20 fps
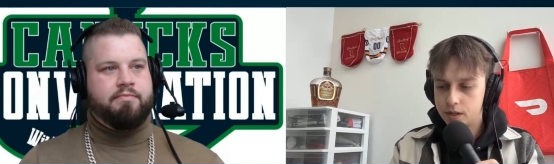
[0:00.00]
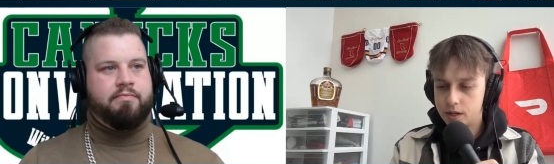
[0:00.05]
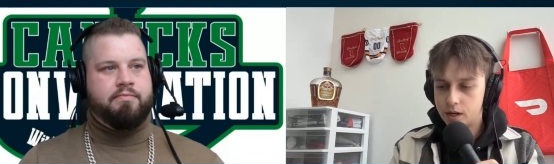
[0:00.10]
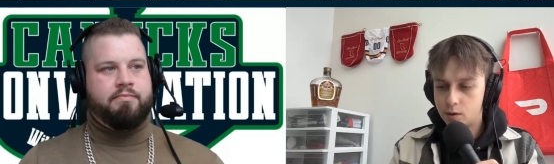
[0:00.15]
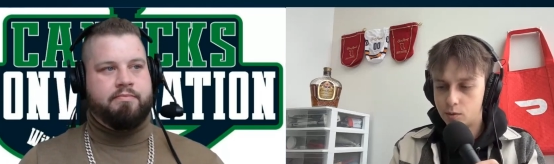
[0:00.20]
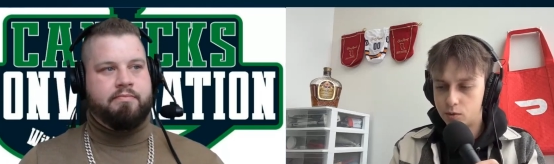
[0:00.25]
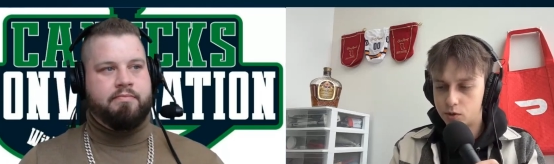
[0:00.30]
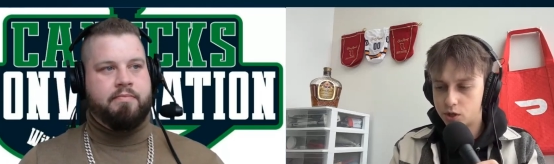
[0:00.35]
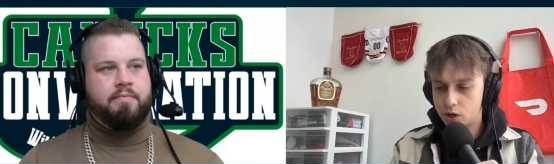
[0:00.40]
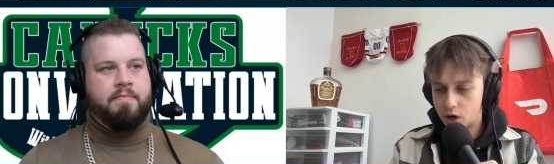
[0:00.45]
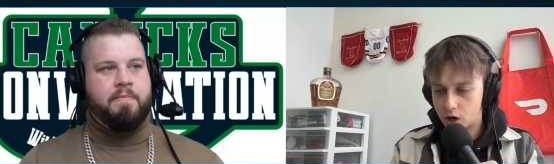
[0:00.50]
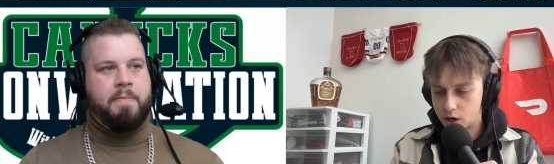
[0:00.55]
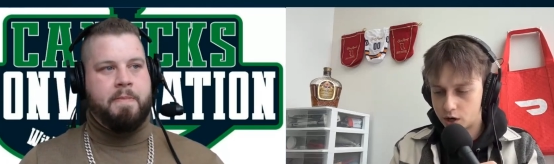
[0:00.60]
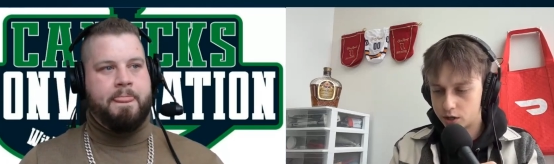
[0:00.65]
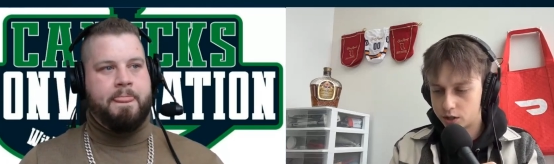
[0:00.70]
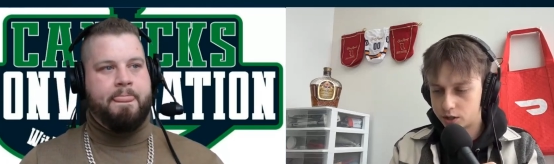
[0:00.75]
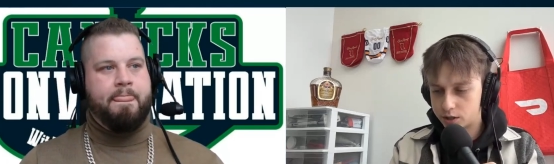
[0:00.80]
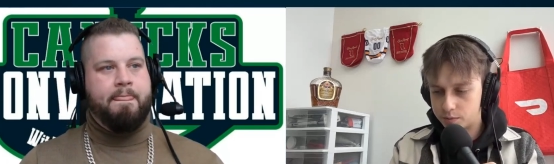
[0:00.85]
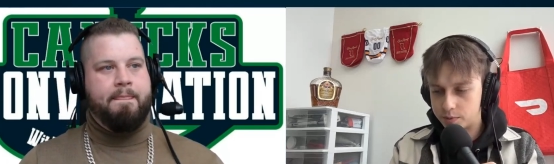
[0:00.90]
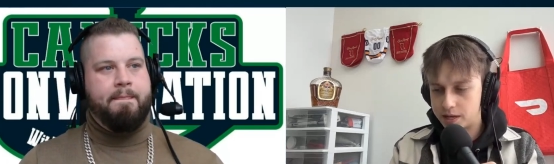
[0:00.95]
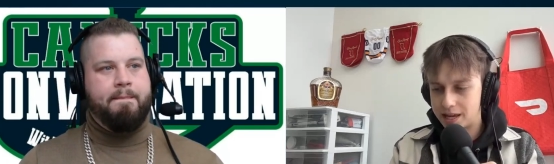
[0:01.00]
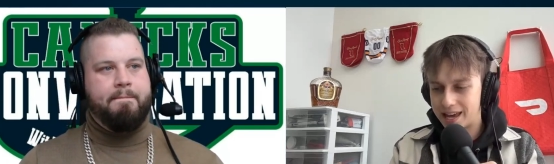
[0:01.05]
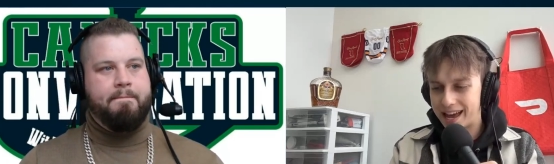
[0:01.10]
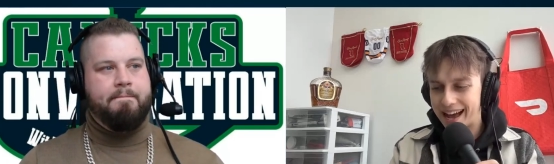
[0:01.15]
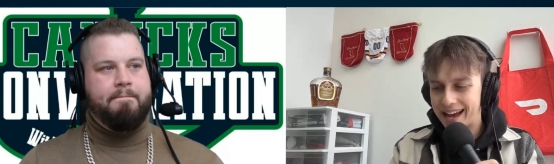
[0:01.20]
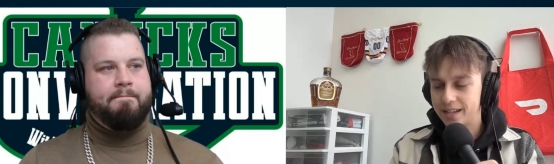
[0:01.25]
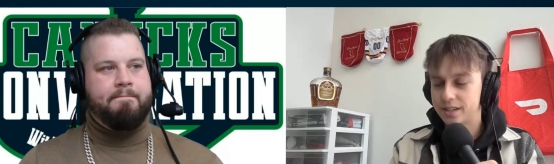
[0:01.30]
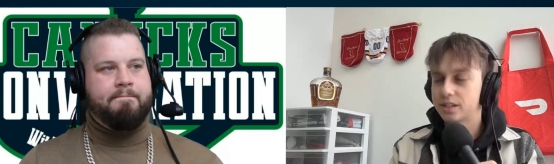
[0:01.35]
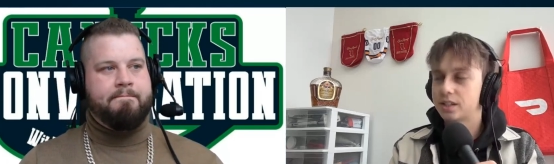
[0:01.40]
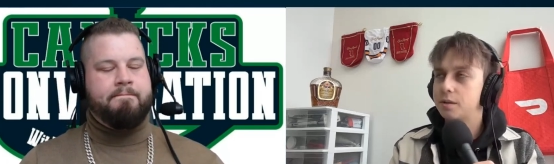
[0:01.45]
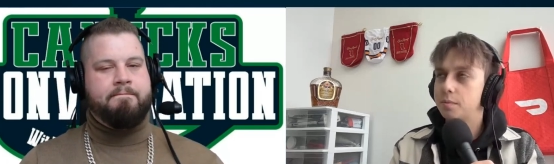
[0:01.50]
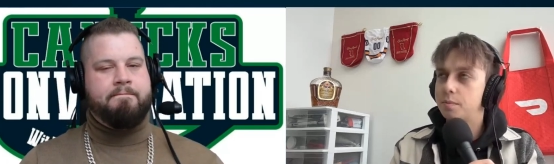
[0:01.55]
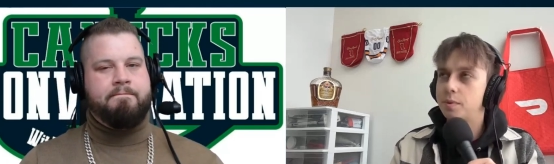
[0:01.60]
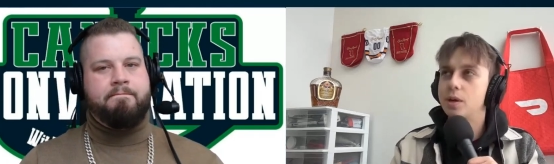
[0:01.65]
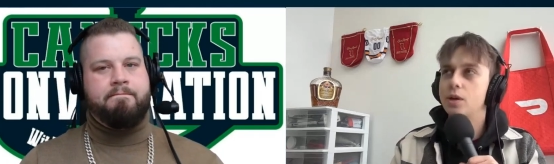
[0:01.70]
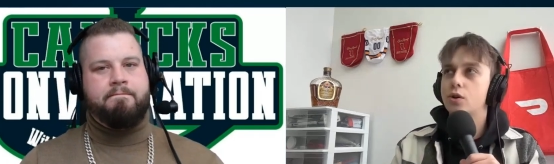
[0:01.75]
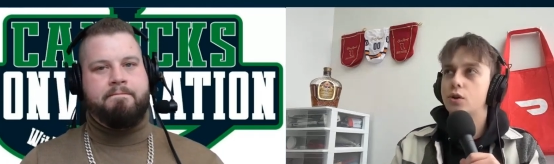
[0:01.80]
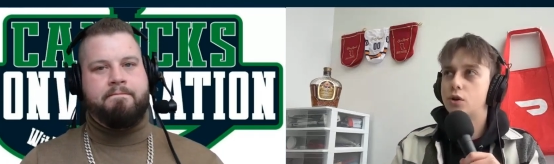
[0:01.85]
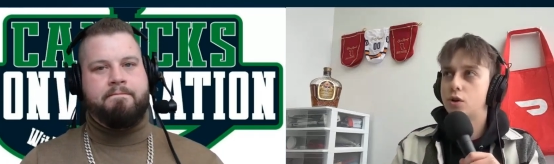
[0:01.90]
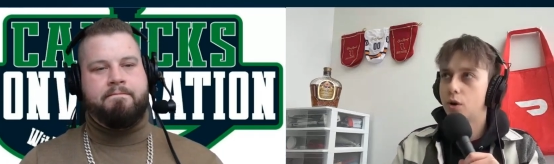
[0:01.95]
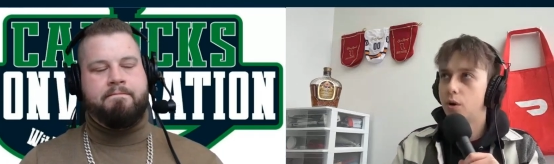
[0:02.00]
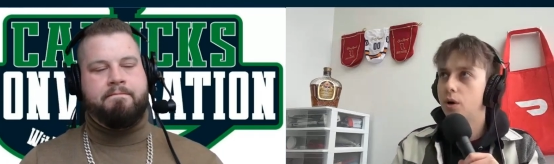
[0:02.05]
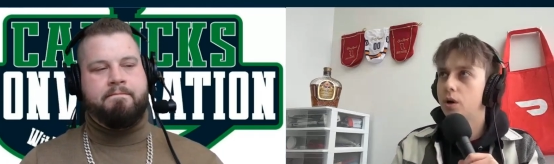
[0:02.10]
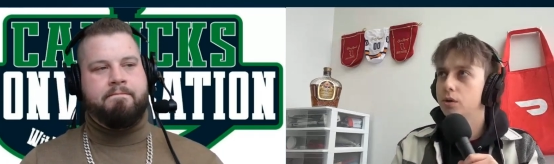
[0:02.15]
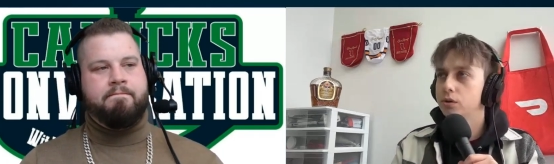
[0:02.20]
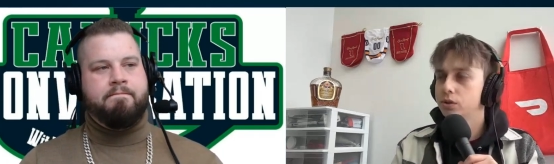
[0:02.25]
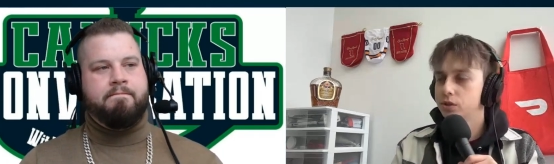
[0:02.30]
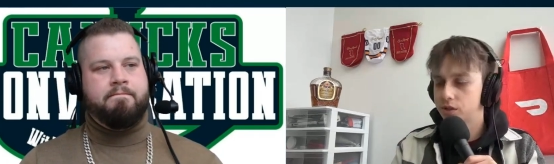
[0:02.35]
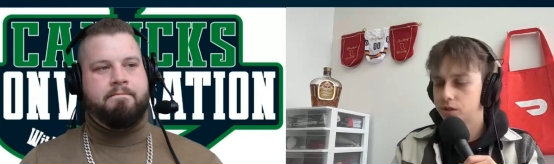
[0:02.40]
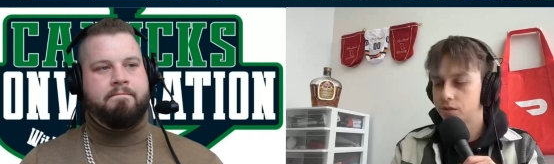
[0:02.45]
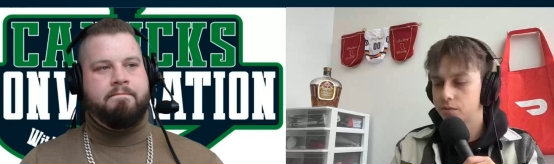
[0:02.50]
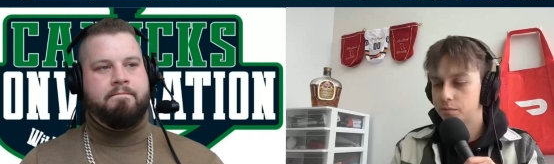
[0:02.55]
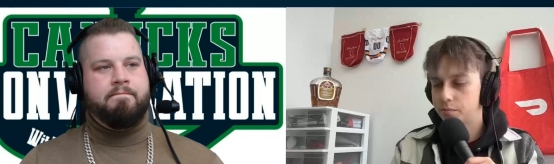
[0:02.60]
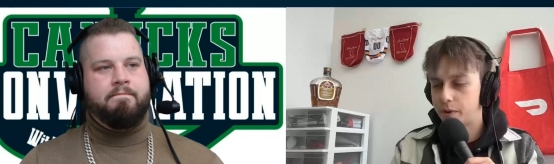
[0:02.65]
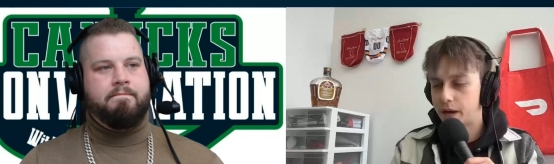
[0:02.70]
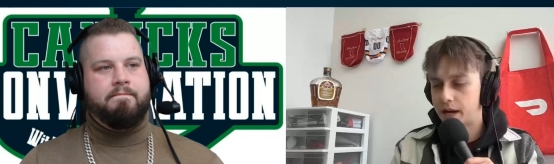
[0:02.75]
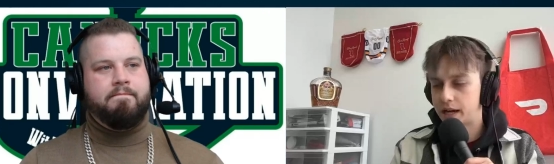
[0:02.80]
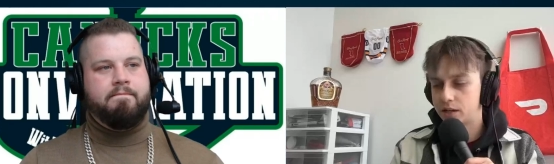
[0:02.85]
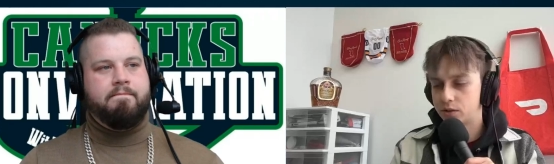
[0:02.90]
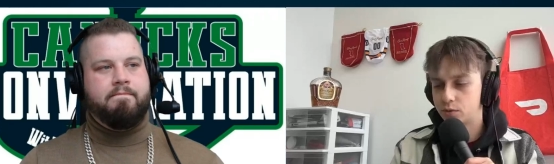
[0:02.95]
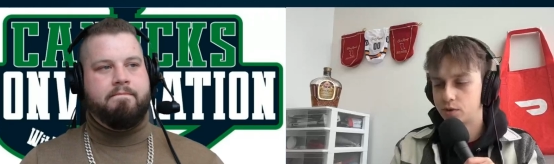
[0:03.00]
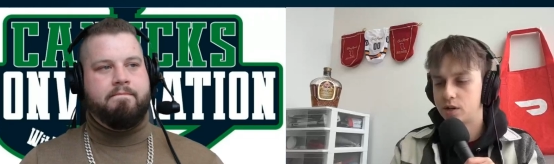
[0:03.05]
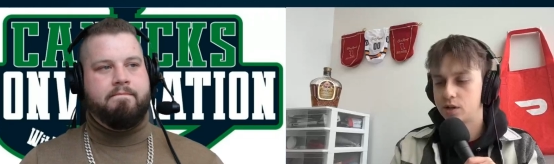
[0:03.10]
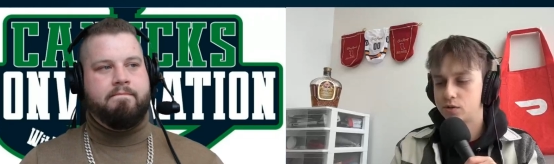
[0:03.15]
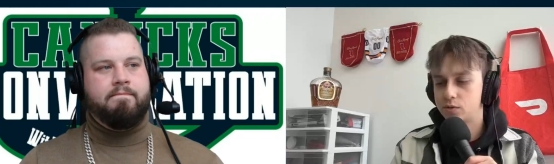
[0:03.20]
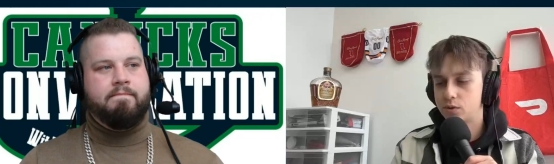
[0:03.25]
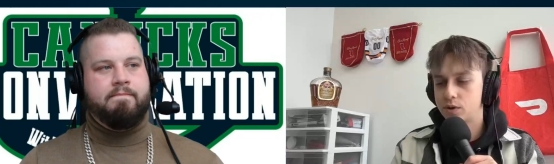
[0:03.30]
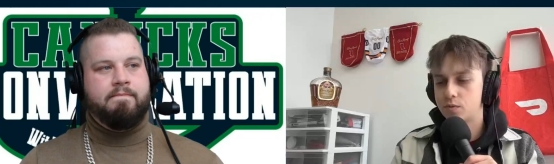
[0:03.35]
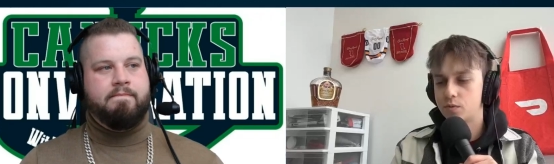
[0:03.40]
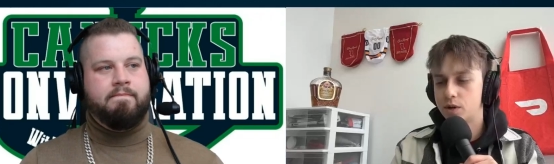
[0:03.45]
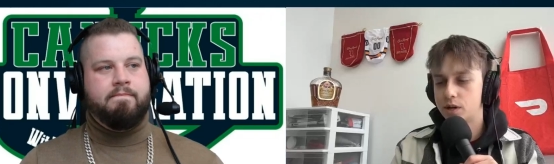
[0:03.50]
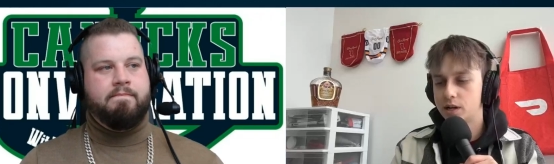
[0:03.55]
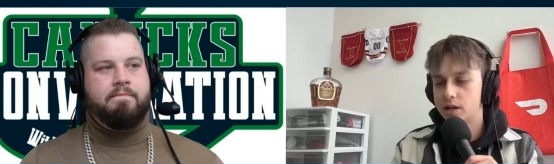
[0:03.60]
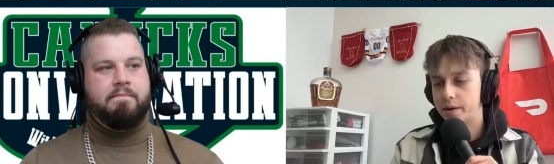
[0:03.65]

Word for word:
Speaker 1: It was an honor to be asked to be your co-host back in 2021,